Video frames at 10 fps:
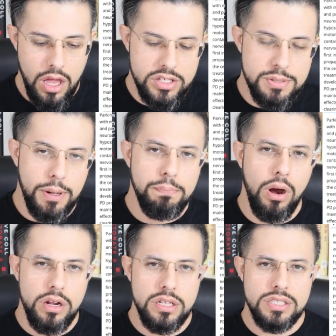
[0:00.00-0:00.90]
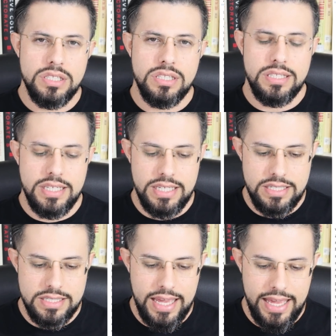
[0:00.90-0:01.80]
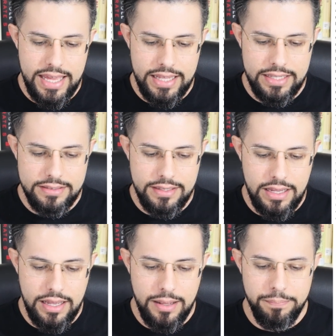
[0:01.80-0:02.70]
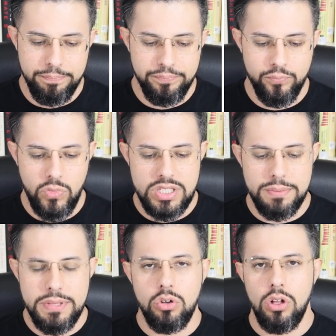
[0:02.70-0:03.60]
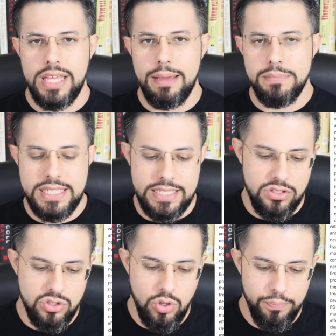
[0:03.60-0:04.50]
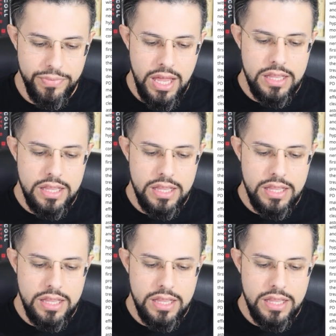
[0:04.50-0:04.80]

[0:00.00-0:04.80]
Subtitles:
is about Parkinson's disease and something called MTs. So